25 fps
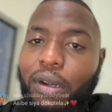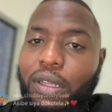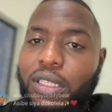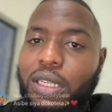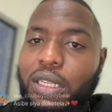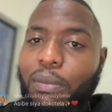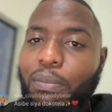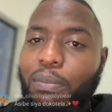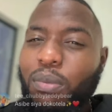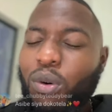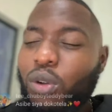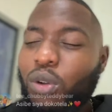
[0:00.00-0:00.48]

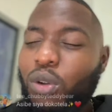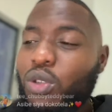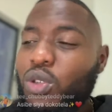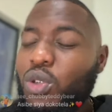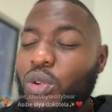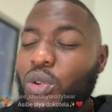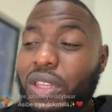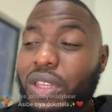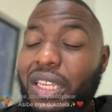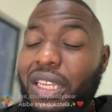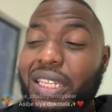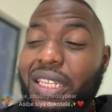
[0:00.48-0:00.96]
about support.
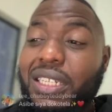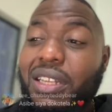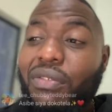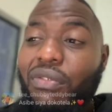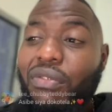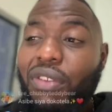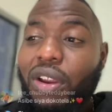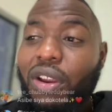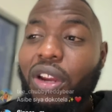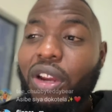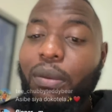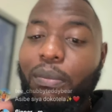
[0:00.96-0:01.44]
So these are
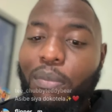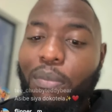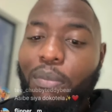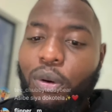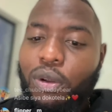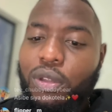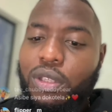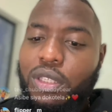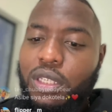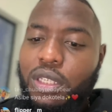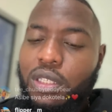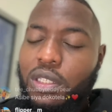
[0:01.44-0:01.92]
very
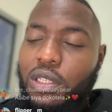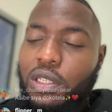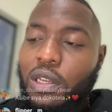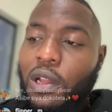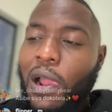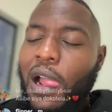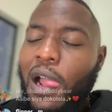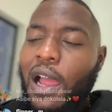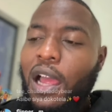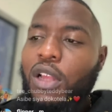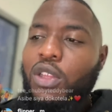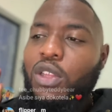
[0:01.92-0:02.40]
important
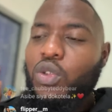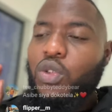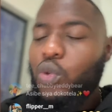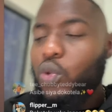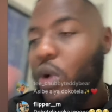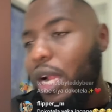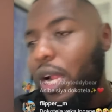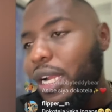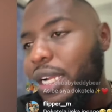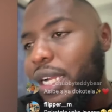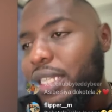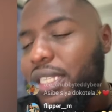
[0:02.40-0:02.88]

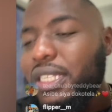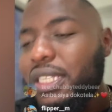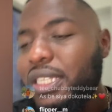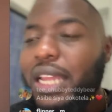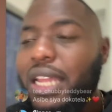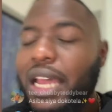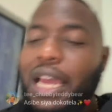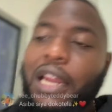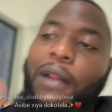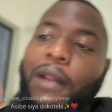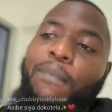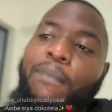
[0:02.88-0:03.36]
to
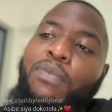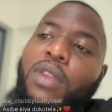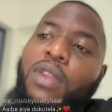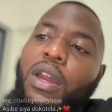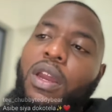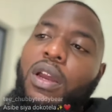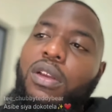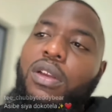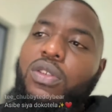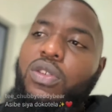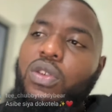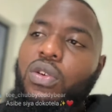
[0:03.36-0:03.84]
understand.
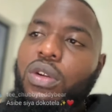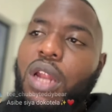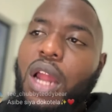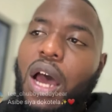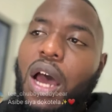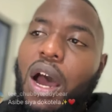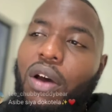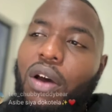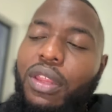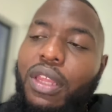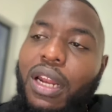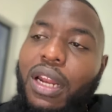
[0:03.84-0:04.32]
So
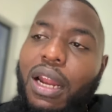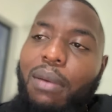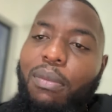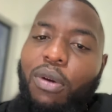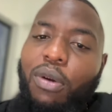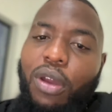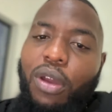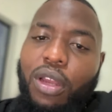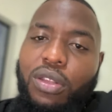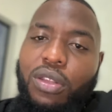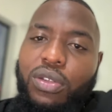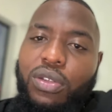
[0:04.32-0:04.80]
now that
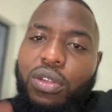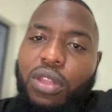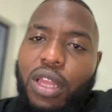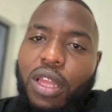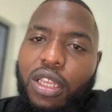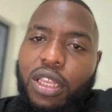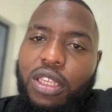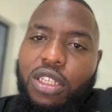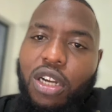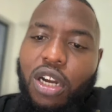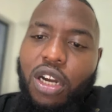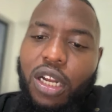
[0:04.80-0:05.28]
I'm going to
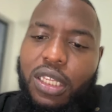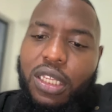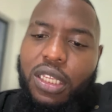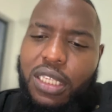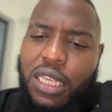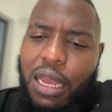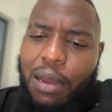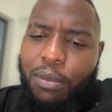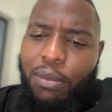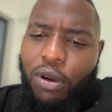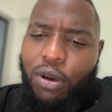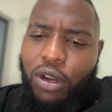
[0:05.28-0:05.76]
the
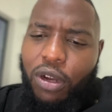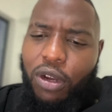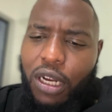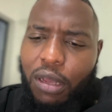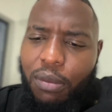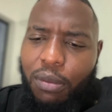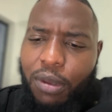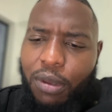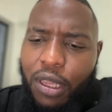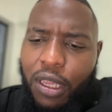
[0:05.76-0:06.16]
charts, I've